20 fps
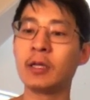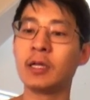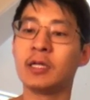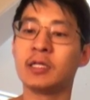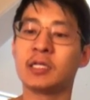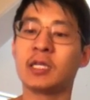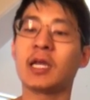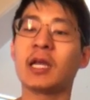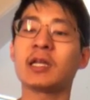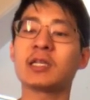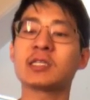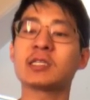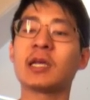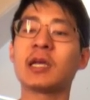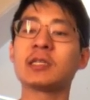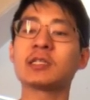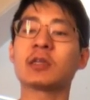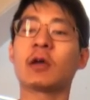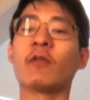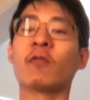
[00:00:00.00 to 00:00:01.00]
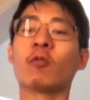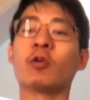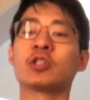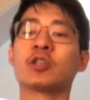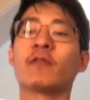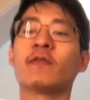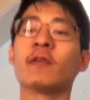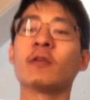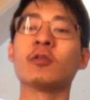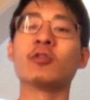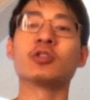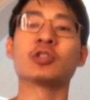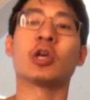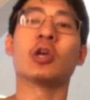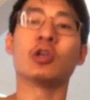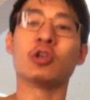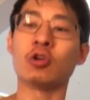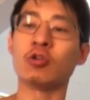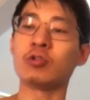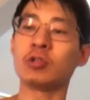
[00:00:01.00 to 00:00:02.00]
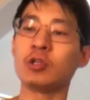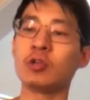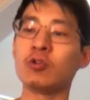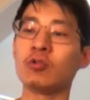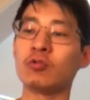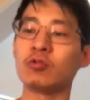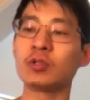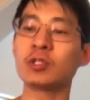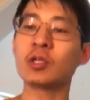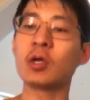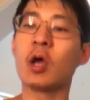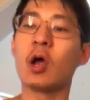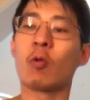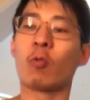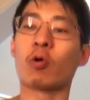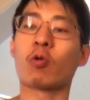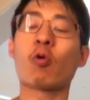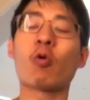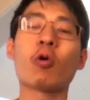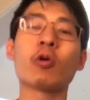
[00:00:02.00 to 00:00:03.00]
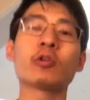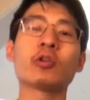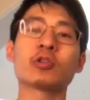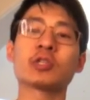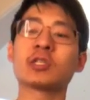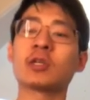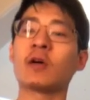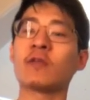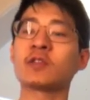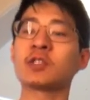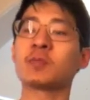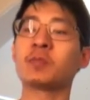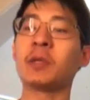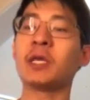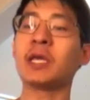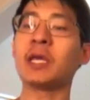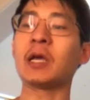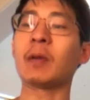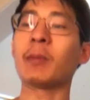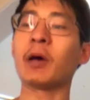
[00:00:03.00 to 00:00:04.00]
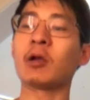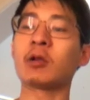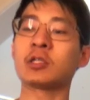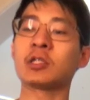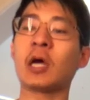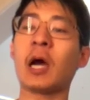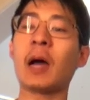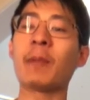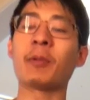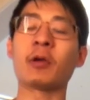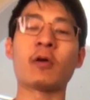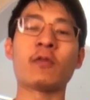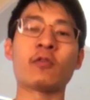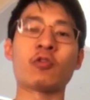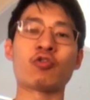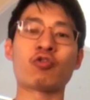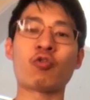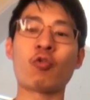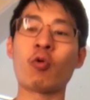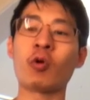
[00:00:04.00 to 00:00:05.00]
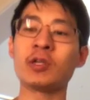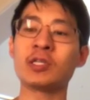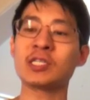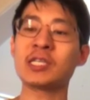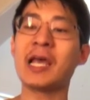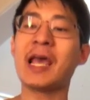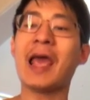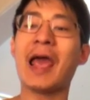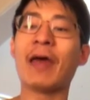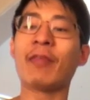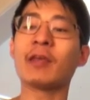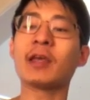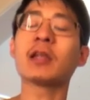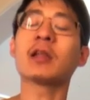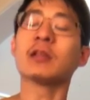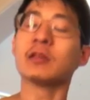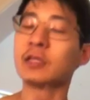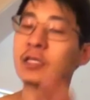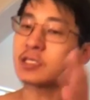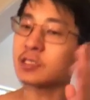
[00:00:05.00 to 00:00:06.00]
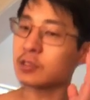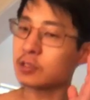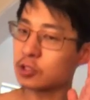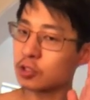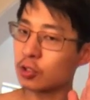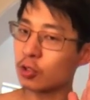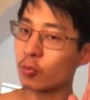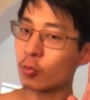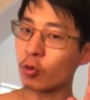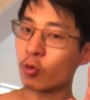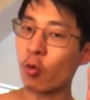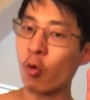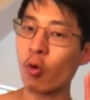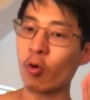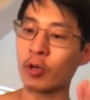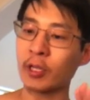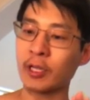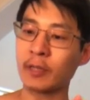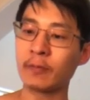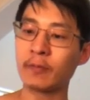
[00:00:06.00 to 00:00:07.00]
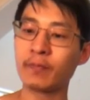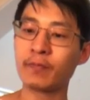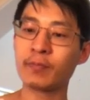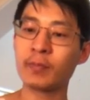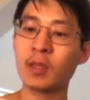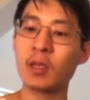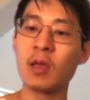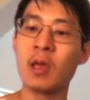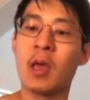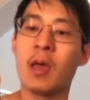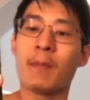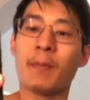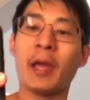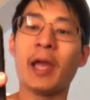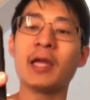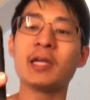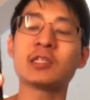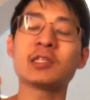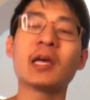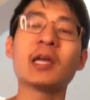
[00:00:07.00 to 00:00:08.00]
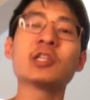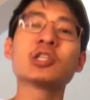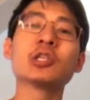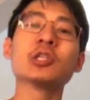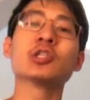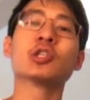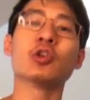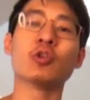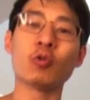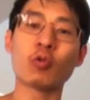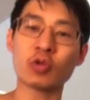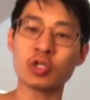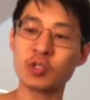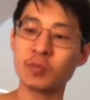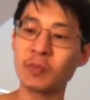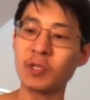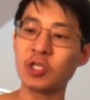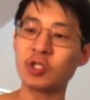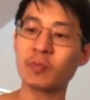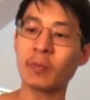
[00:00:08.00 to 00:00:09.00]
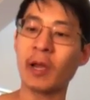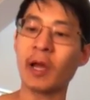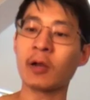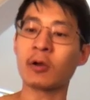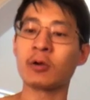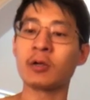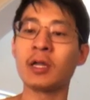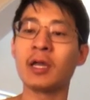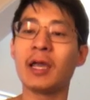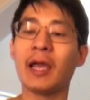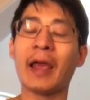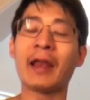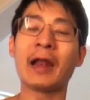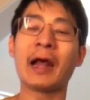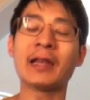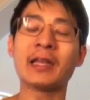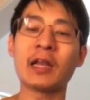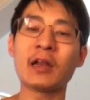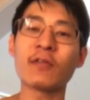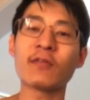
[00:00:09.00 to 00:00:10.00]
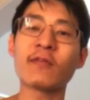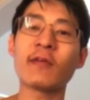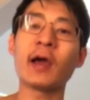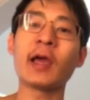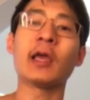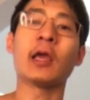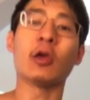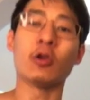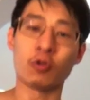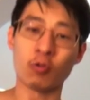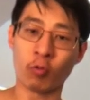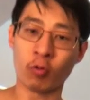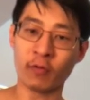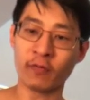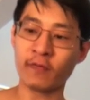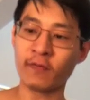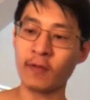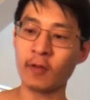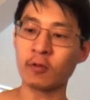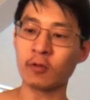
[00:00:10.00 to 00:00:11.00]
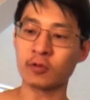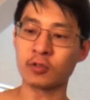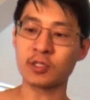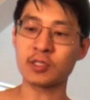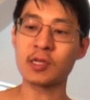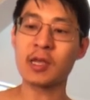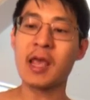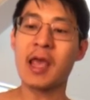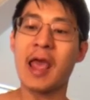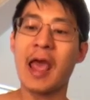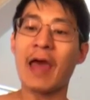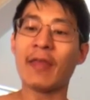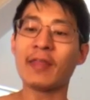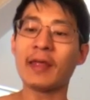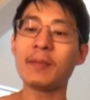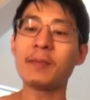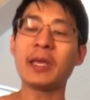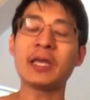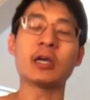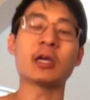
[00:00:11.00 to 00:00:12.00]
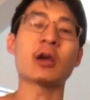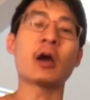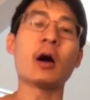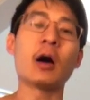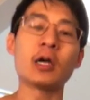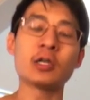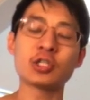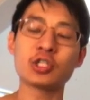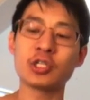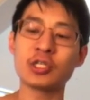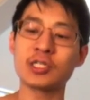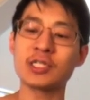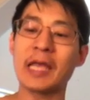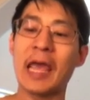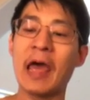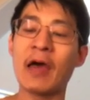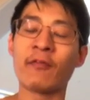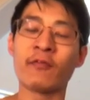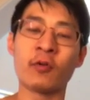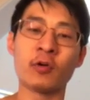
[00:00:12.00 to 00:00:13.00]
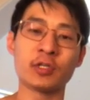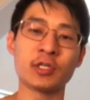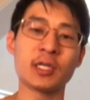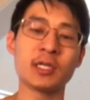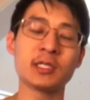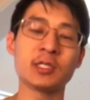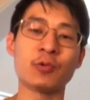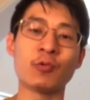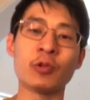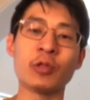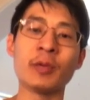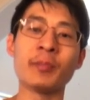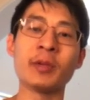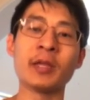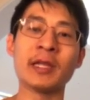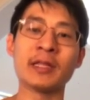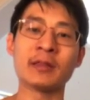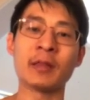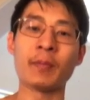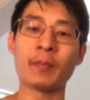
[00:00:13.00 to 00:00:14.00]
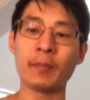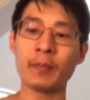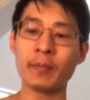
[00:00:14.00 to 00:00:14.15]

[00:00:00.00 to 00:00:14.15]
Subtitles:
To get a sense of which fillers you use, record yourself speaking about a topic of your choice and then listen to the recording. Pay attention to your speech pattern and identify your fillers, and then make a conscious effort to eliminate them.